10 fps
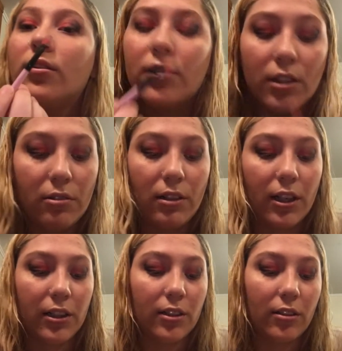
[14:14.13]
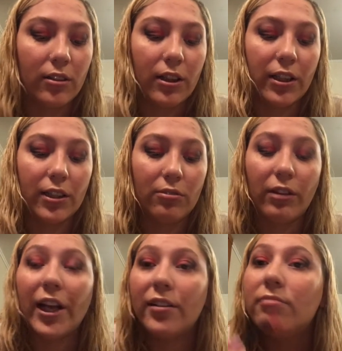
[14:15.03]
You want it to look like it's
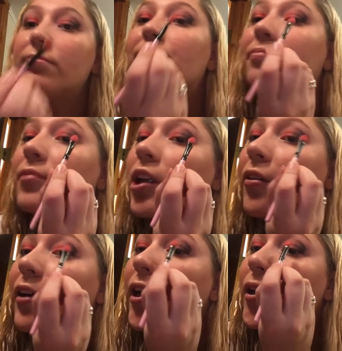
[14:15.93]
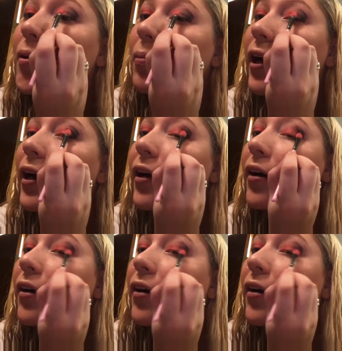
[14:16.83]
red going into black.